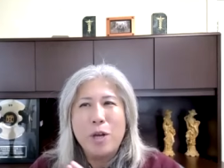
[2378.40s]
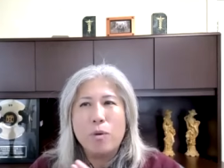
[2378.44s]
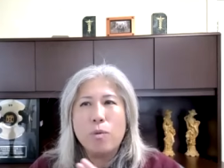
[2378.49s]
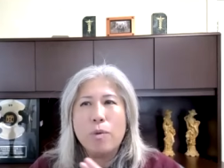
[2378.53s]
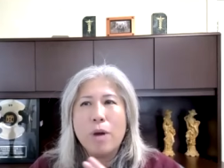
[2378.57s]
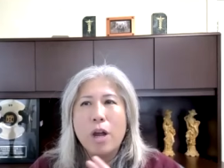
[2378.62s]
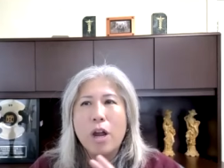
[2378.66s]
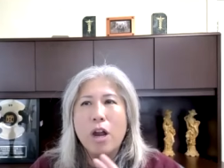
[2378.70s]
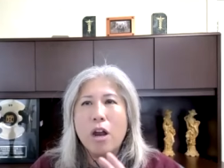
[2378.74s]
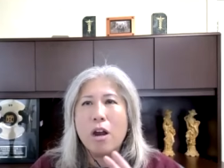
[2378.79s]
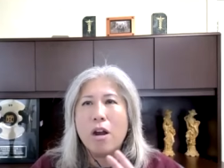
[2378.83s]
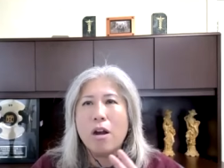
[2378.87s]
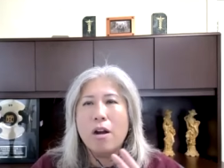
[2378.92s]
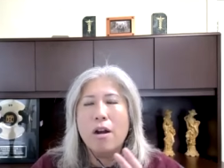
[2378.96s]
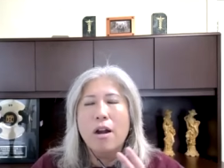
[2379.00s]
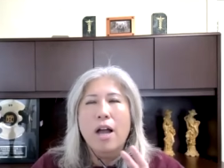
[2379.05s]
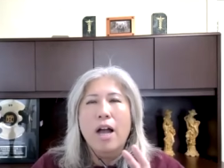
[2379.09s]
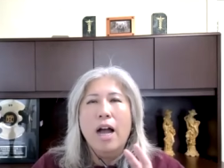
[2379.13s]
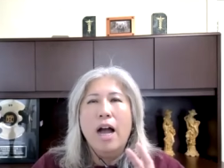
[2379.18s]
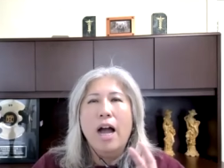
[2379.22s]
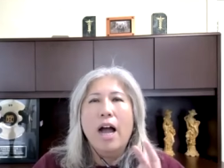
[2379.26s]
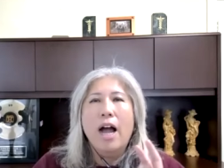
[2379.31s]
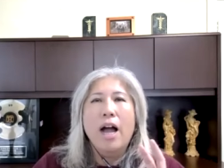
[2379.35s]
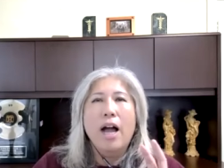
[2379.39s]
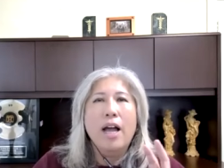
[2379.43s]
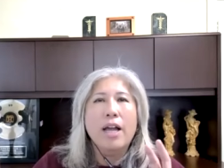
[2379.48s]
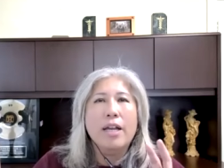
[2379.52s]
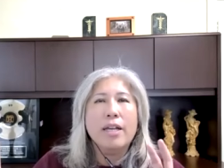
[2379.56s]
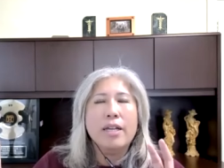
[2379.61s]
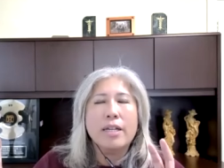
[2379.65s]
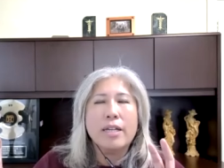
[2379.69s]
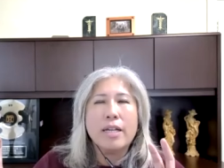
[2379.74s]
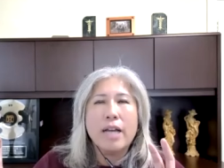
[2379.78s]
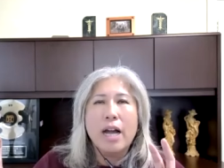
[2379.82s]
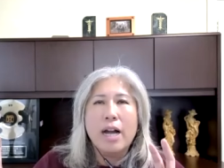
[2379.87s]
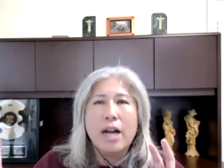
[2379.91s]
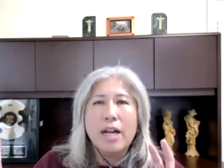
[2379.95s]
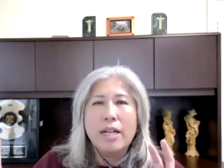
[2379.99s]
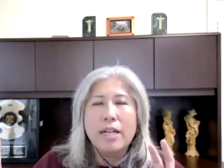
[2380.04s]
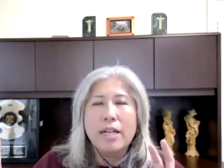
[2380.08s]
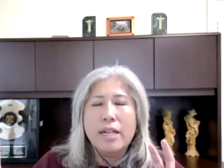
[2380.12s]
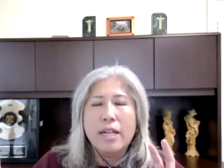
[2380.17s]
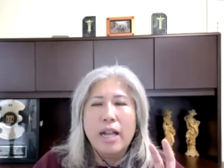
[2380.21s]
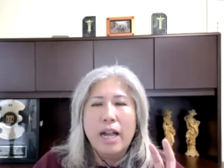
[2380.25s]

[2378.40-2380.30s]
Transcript: where I, I,